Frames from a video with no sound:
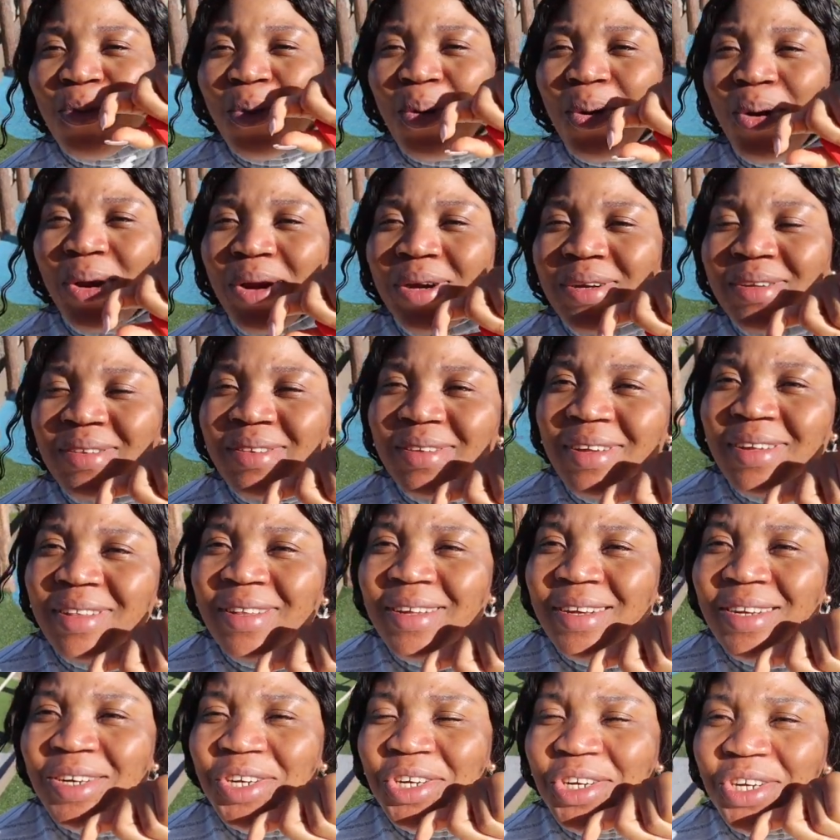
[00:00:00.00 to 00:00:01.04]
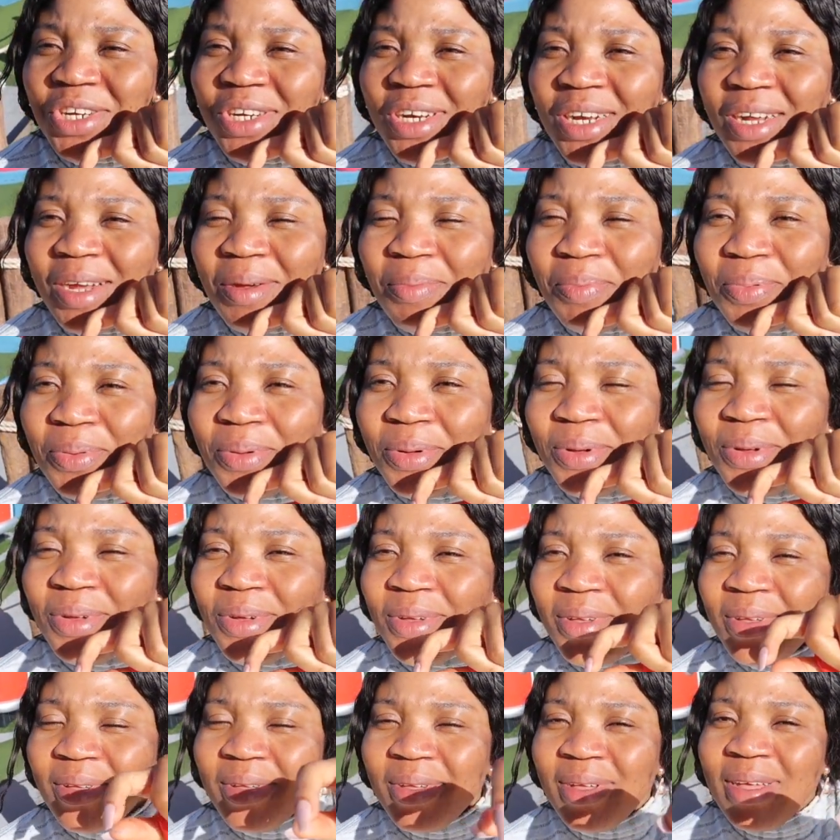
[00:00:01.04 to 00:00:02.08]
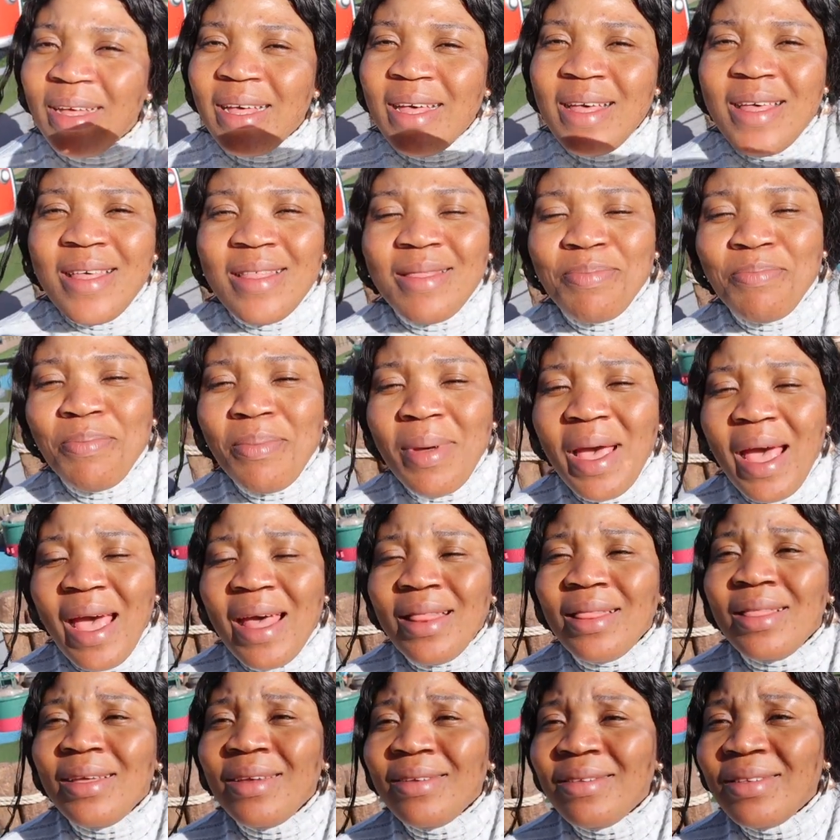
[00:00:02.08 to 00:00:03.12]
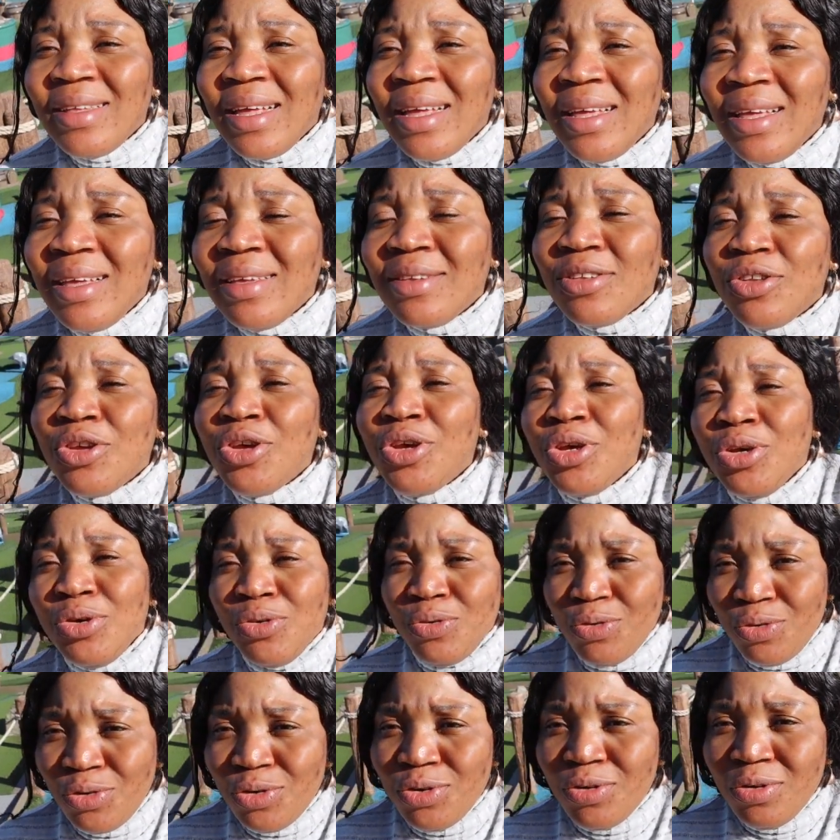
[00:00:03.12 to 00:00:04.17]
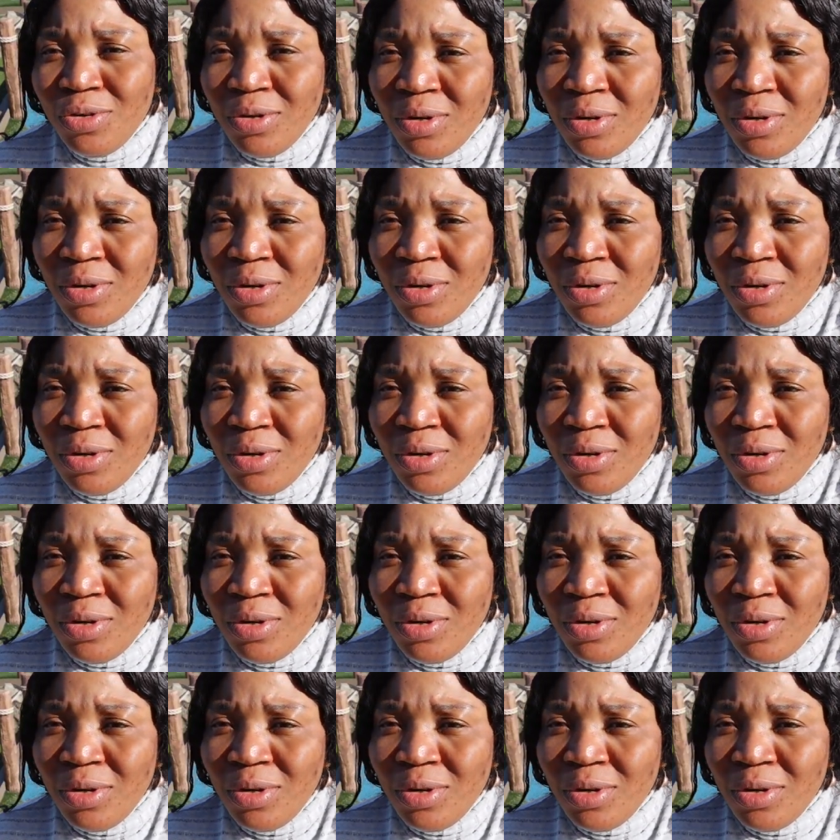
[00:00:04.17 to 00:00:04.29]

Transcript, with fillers: course in the ship Man, this thing is huge